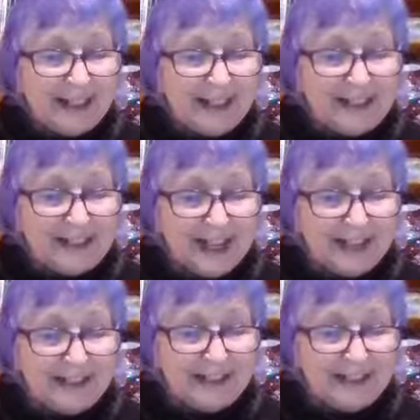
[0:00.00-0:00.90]
is
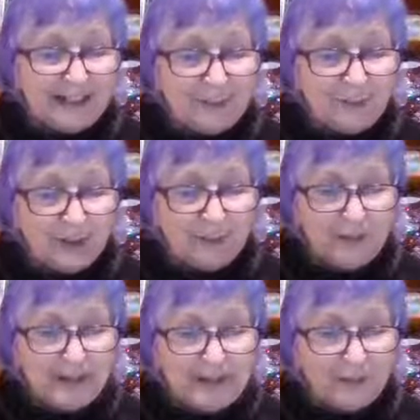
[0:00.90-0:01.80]
that it is
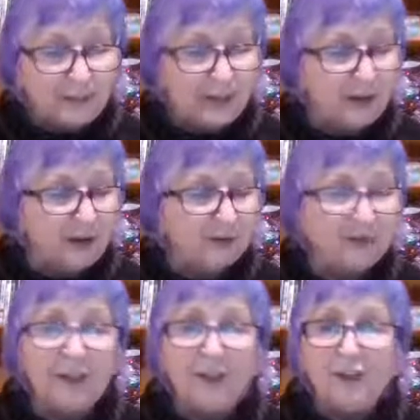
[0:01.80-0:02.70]
very difficult